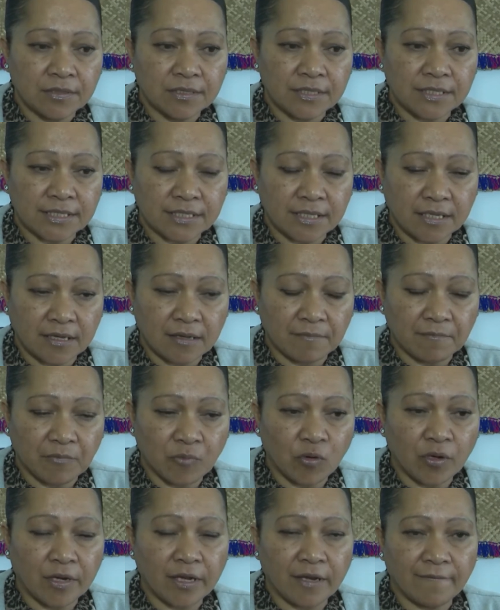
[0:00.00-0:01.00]
seek
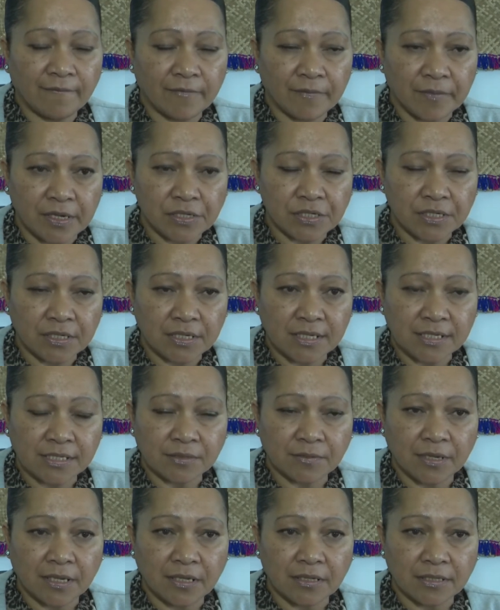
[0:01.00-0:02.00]
more information as
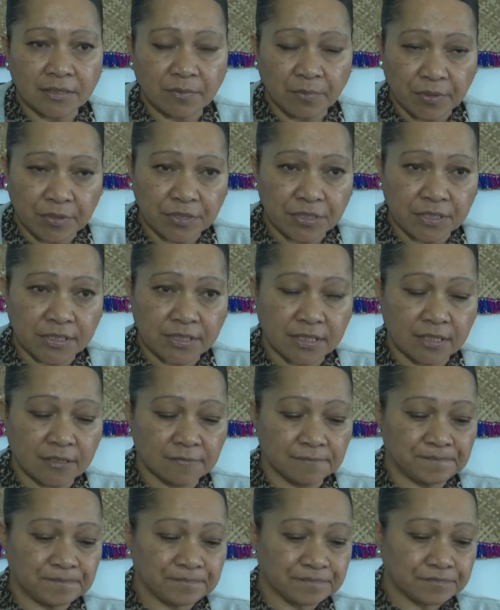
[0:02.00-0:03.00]
well as purchasing